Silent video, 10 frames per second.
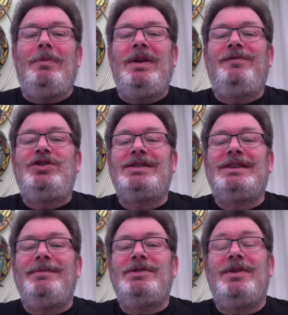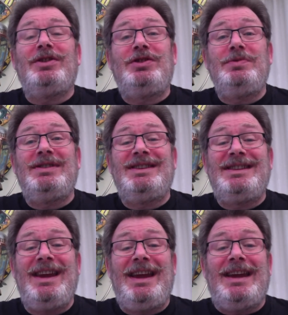"We've just come to ask you to
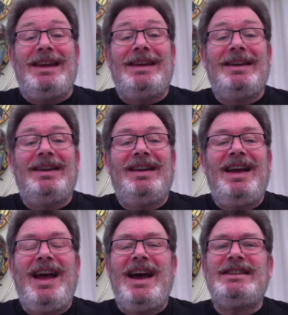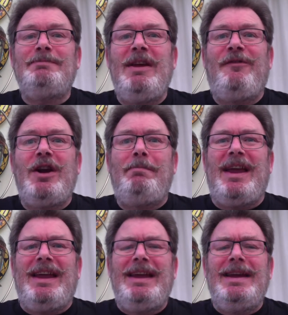tea." "Ask me for a
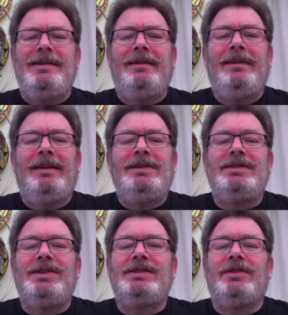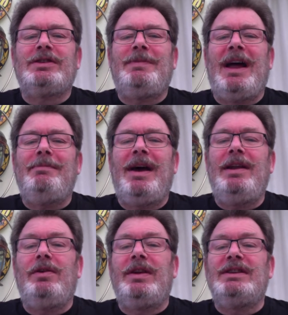bee?" said the saucepan
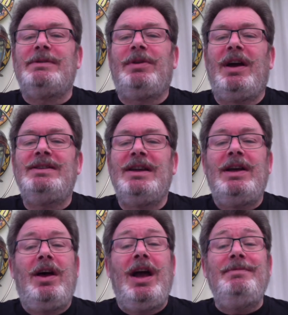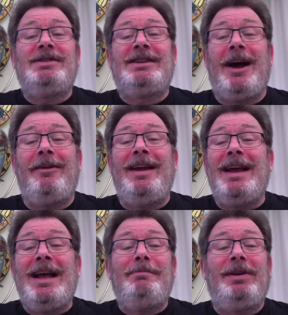man, looking surprised. "I'm
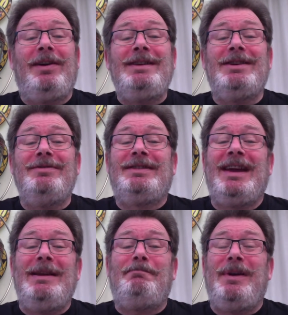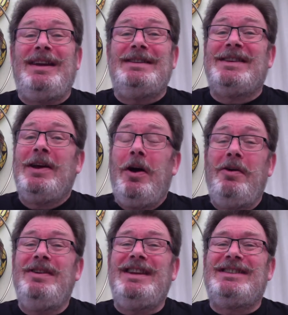sorry, but I don't keep bees,
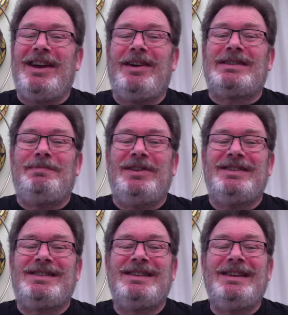only saucepans."